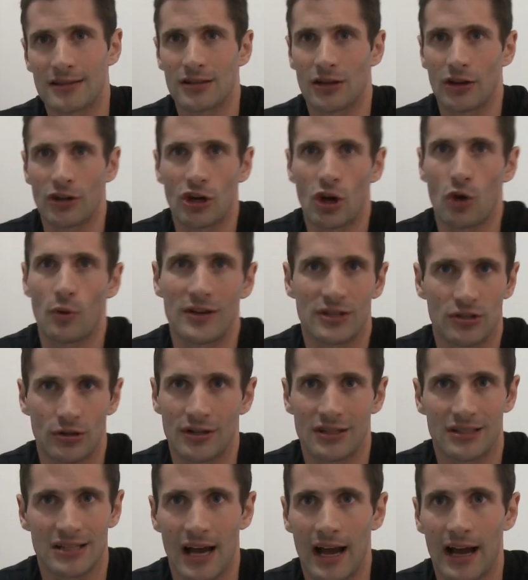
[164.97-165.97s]
So we're
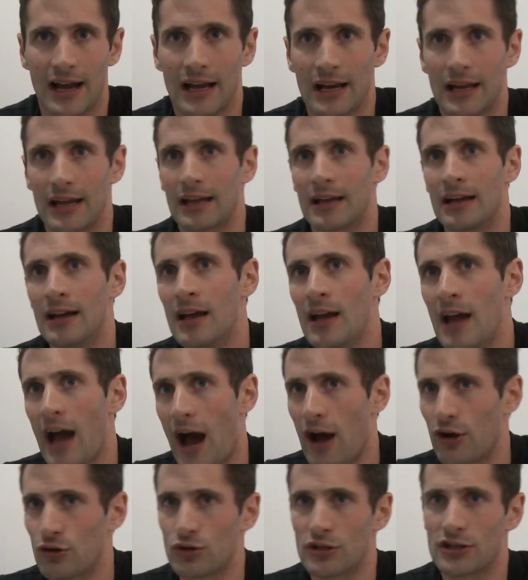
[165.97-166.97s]
sort of targeting
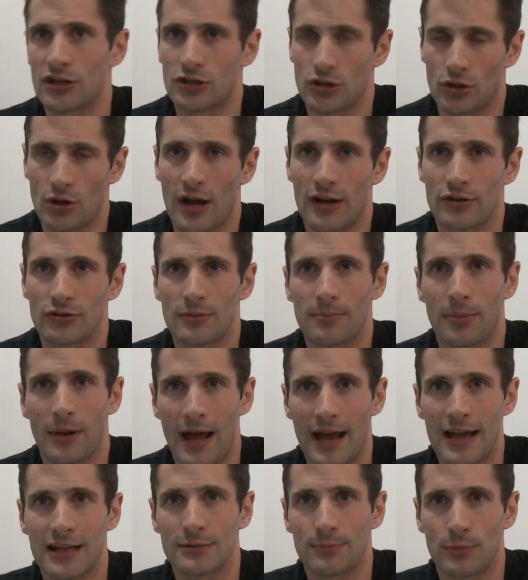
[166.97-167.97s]
100 to 200
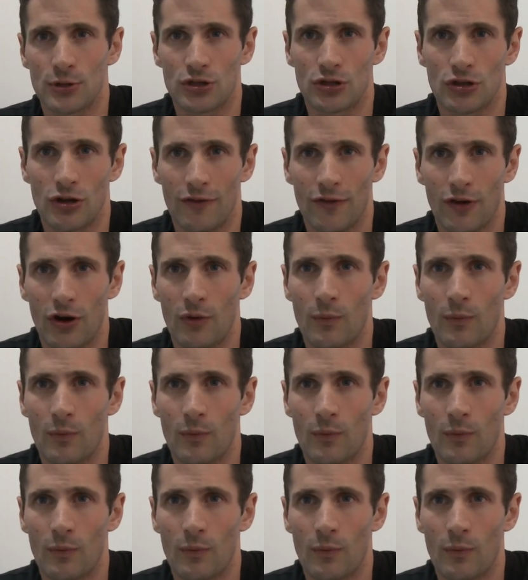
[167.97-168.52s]
players per server,